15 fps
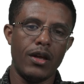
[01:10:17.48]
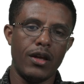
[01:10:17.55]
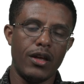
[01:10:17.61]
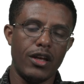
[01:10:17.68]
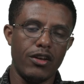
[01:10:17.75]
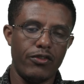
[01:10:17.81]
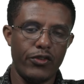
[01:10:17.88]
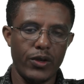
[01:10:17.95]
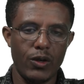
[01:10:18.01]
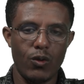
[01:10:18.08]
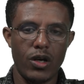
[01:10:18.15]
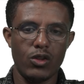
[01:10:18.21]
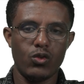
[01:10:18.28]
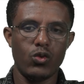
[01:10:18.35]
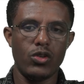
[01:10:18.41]
if we
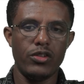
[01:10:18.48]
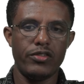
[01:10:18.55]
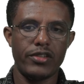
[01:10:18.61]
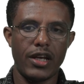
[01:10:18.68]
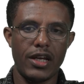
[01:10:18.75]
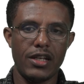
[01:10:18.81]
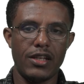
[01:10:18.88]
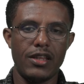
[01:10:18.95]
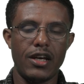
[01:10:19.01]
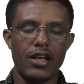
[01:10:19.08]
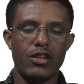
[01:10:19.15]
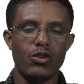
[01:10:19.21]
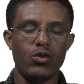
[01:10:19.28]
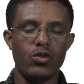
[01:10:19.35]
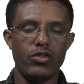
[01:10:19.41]
want to decide
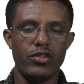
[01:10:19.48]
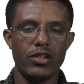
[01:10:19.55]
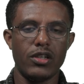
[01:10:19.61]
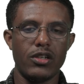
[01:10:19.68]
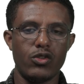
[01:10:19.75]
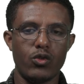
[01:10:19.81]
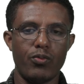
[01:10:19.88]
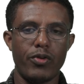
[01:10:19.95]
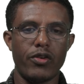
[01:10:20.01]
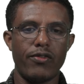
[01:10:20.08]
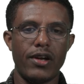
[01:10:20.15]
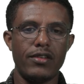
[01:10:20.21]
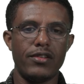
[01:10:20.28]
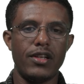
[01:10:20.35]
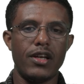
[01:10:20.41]
that using a
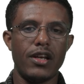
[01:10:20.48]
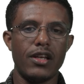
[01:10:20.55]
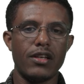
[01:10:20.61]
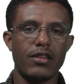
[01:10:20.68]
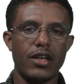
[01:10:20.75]
supervised learning,